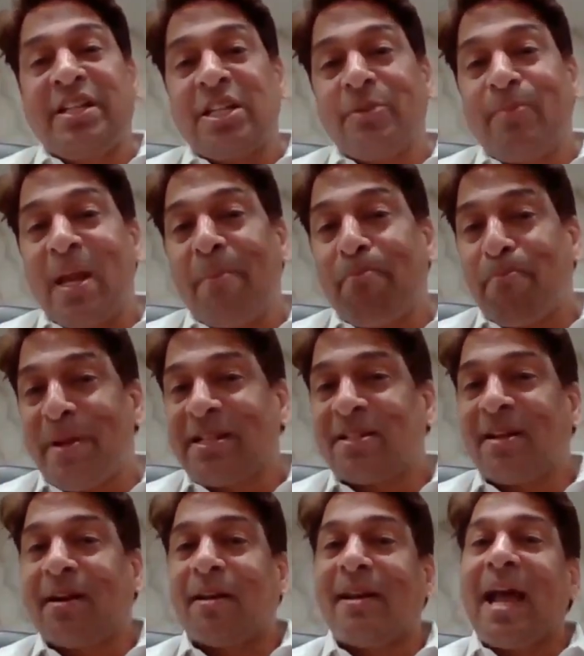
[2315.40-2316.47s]
which is being
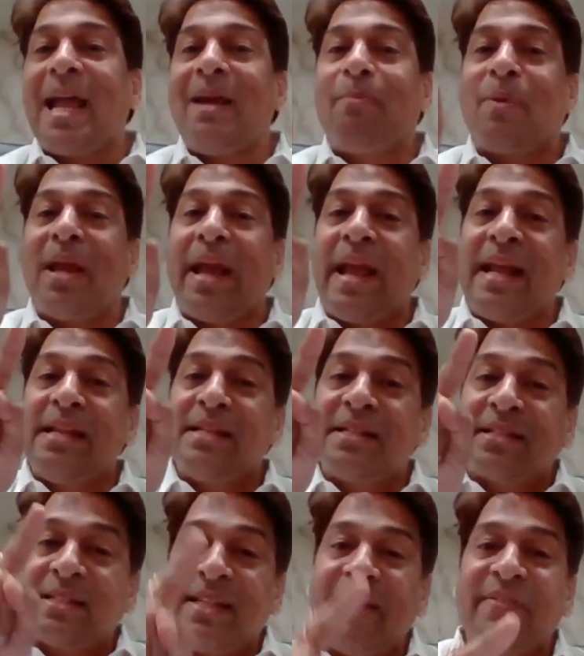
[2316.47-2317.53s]
prescribed
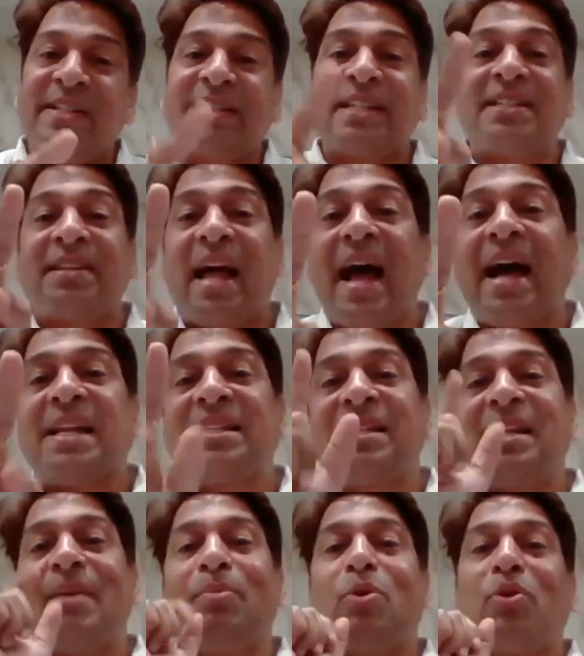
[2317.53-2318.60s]
in Services
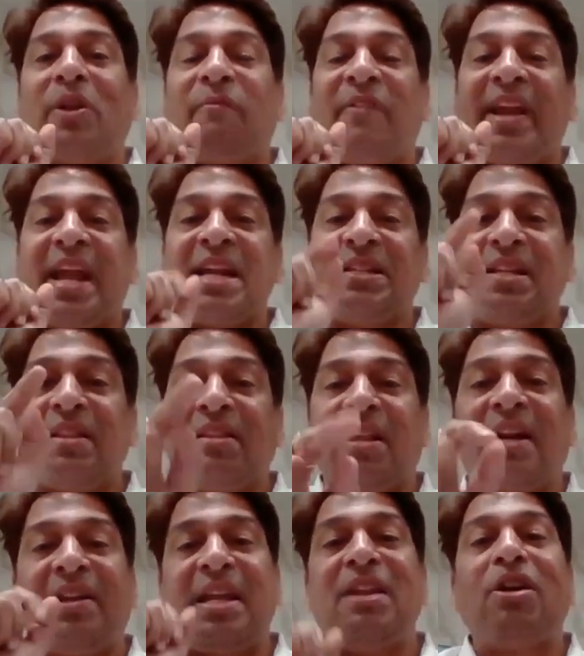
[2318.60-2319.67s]
RCM
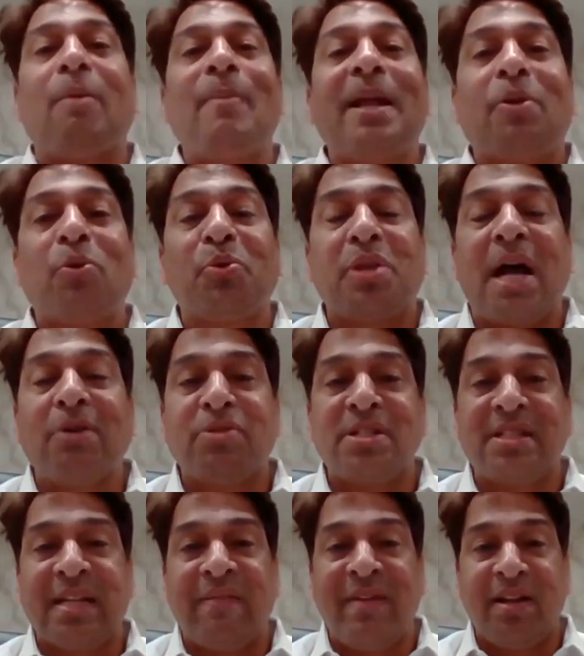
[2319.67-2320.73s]
Notification
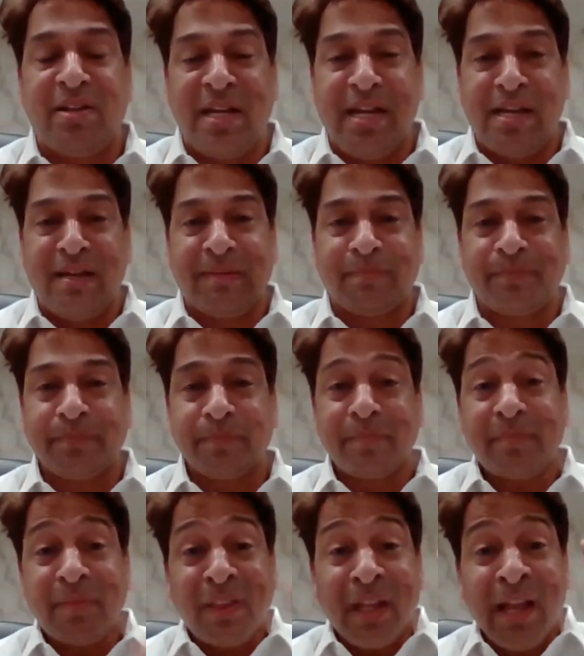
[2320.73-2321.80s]
13/2017.
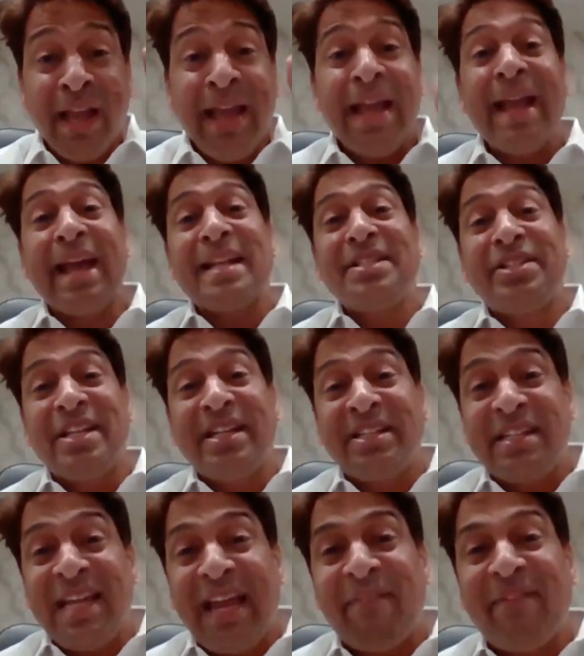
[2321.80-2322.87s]
And
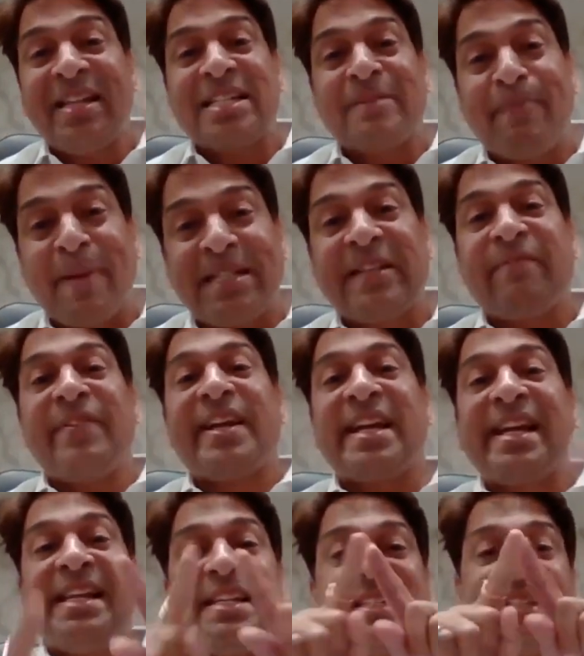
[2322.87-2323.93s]
GTA will
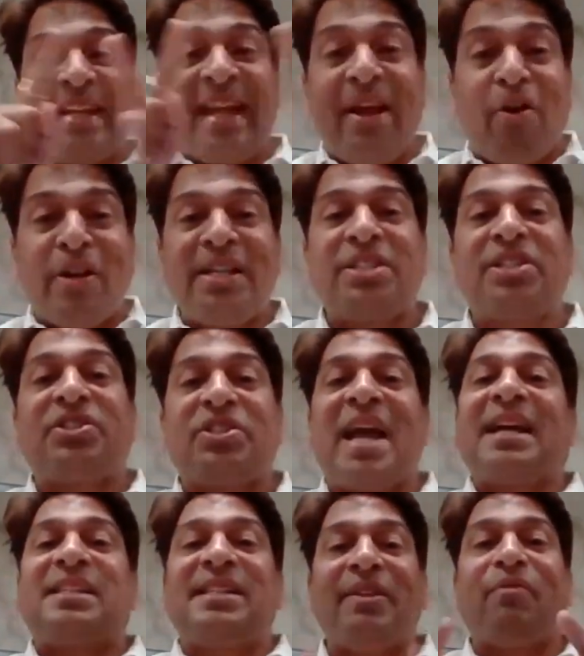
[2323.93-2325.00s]
specifically say on its
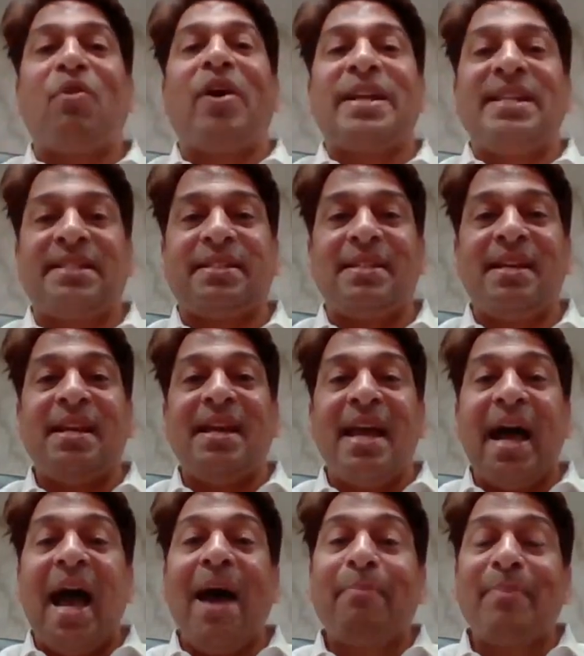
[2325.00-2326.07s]
tax invoice,
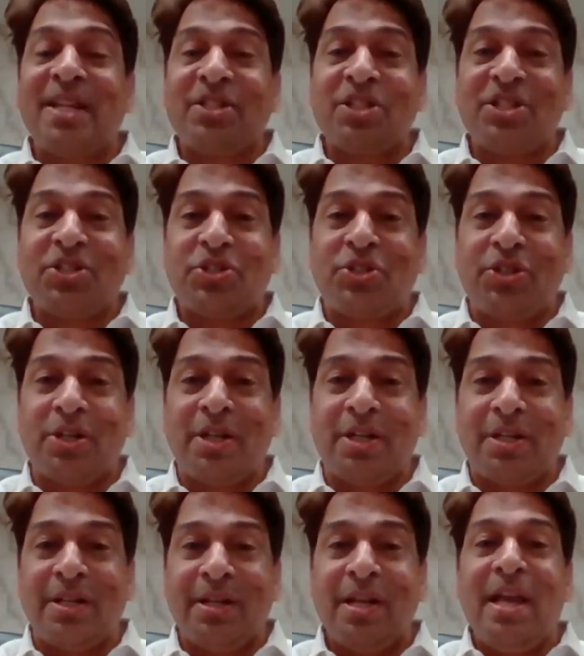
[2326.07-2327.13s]
I'm
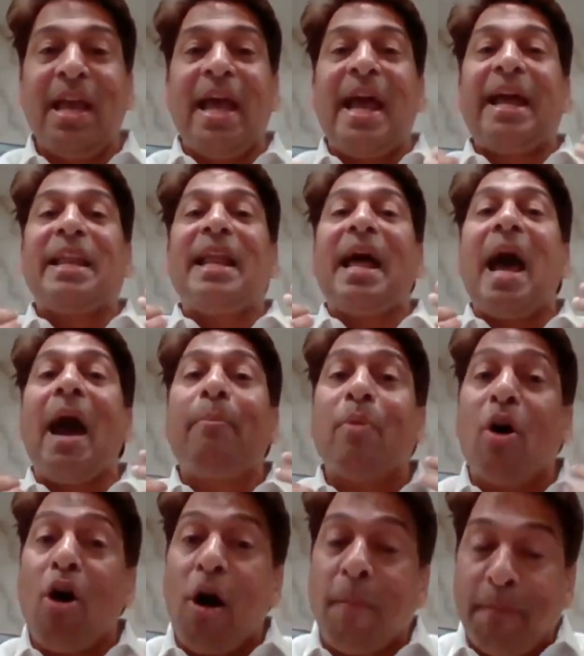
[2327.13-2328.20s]
registered and
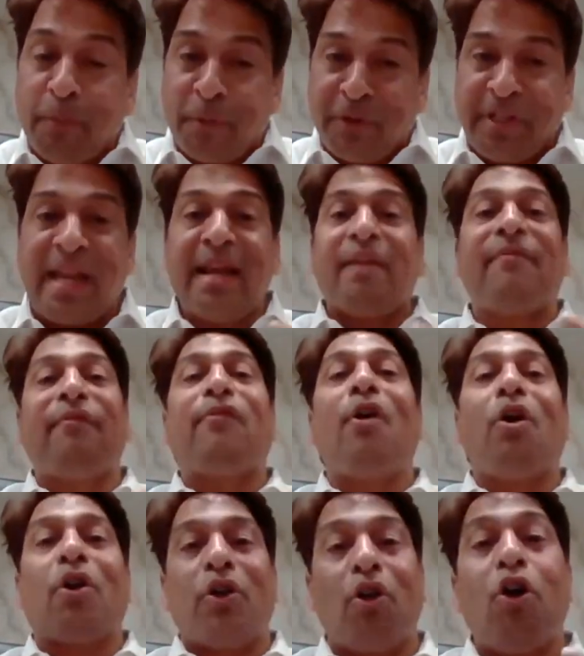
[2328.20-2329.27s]
I'm opting
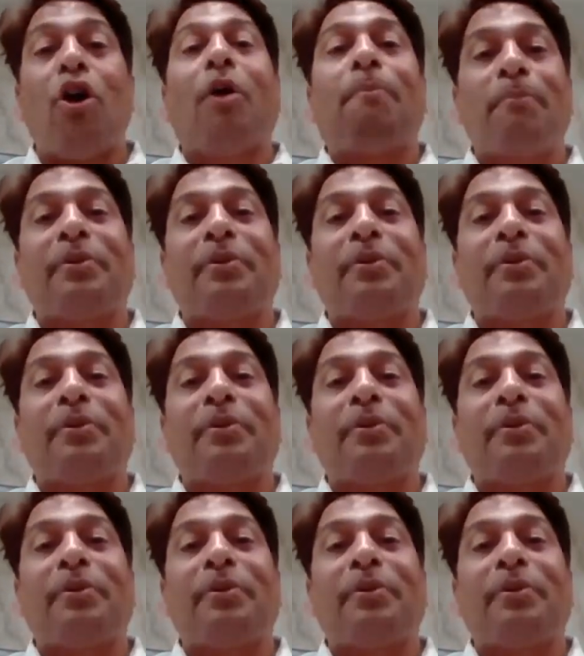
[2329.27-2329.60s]
for